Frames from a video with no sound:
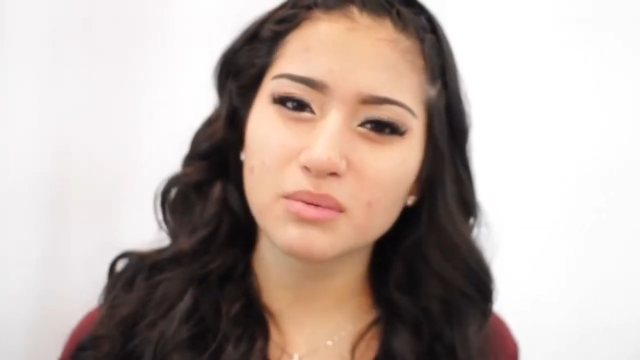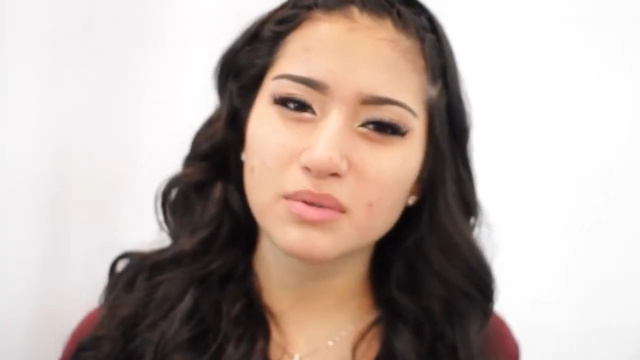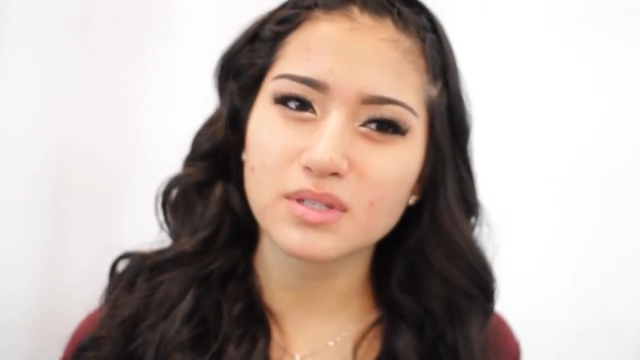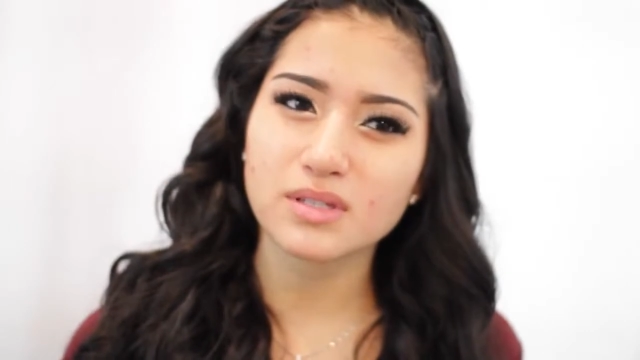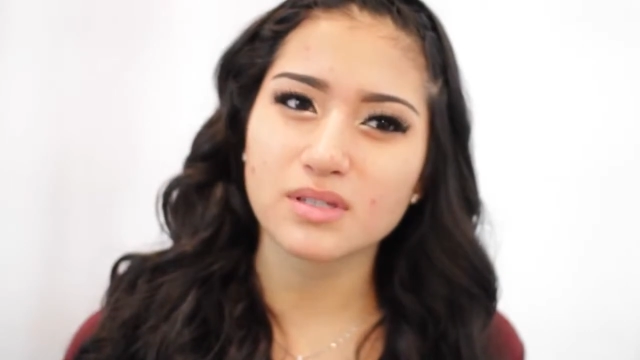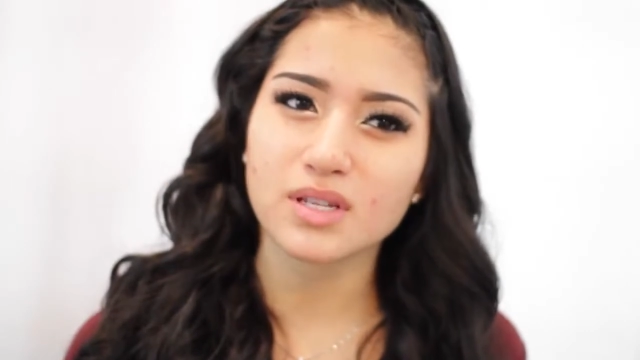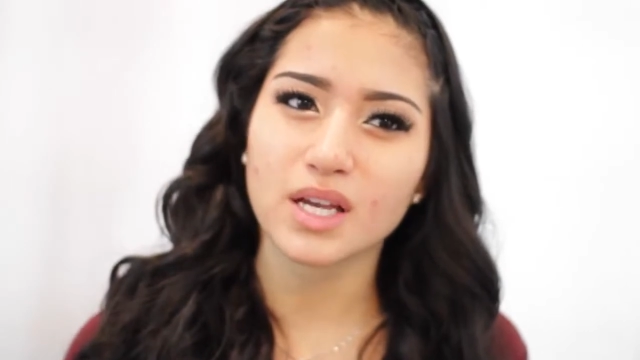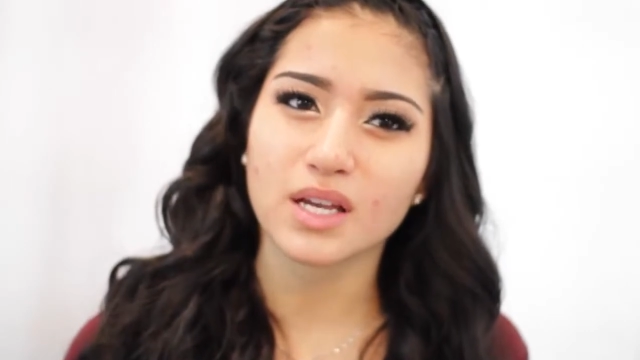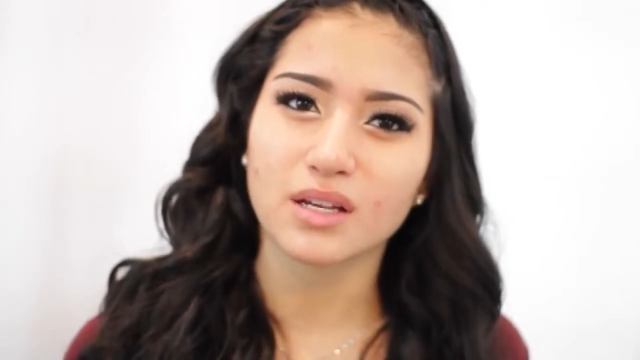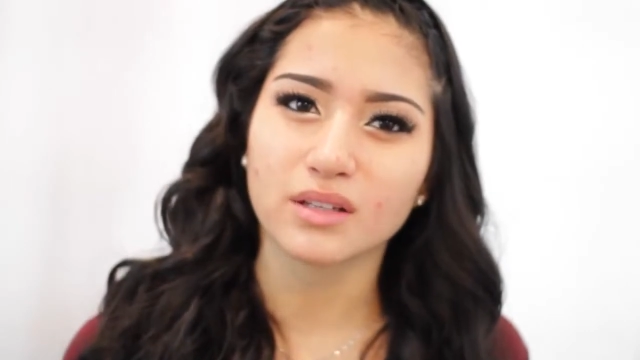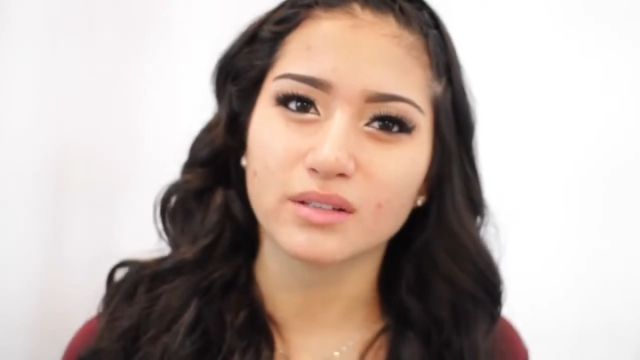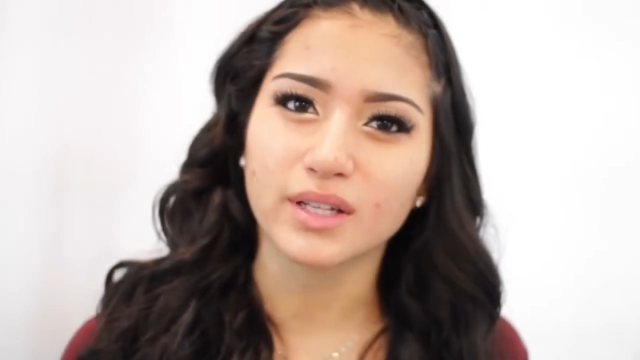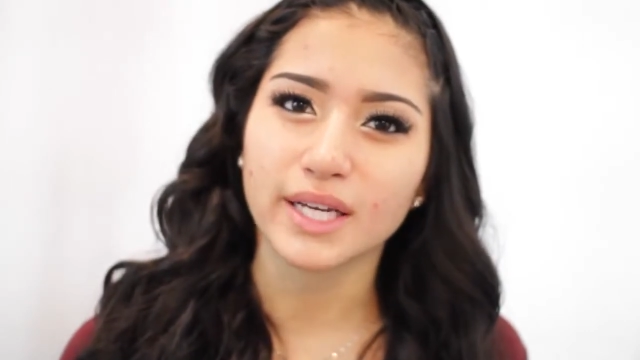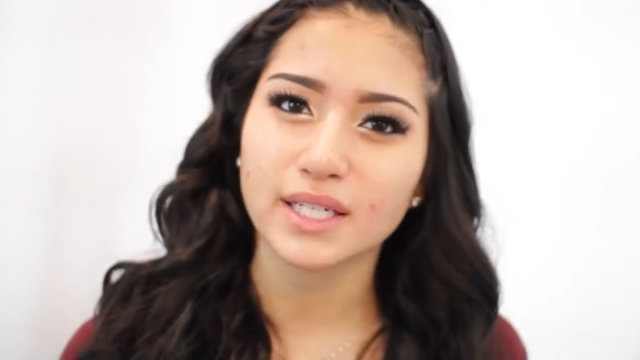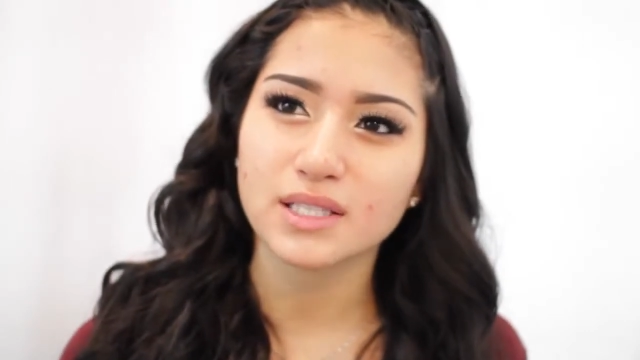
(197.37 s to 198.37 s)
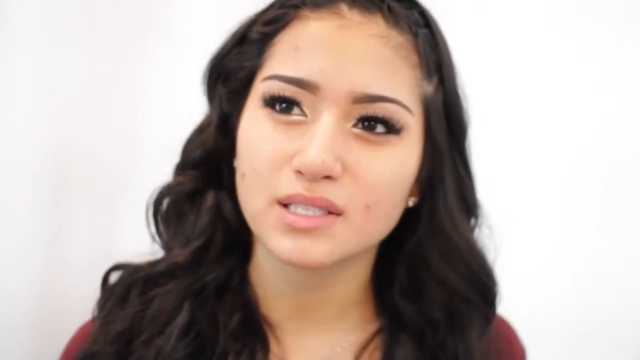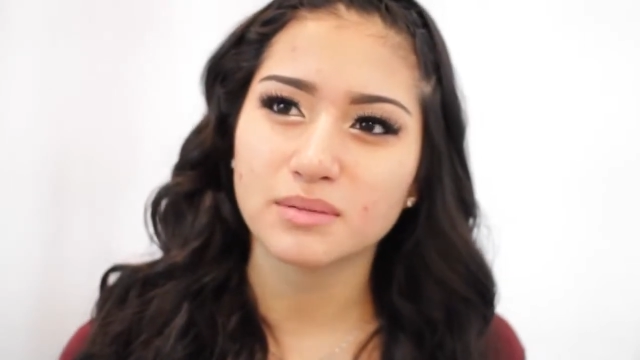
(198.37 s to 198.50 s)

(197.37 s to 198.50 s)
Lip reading: it was like light